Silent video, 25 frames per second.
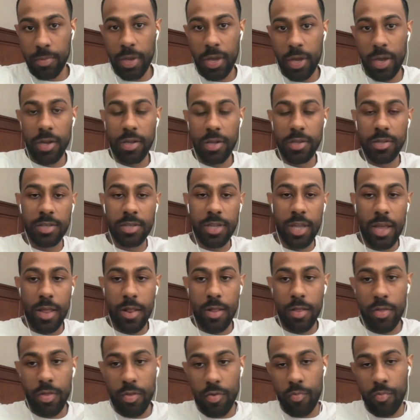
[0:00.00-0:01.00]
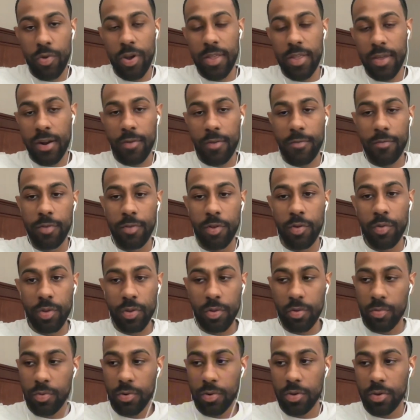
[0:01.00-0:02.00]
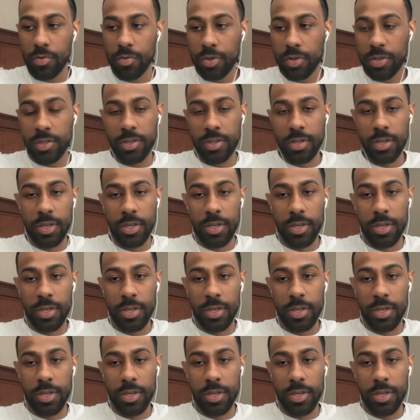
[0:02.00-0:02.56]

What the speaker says: because in the way that I'm viewing the world was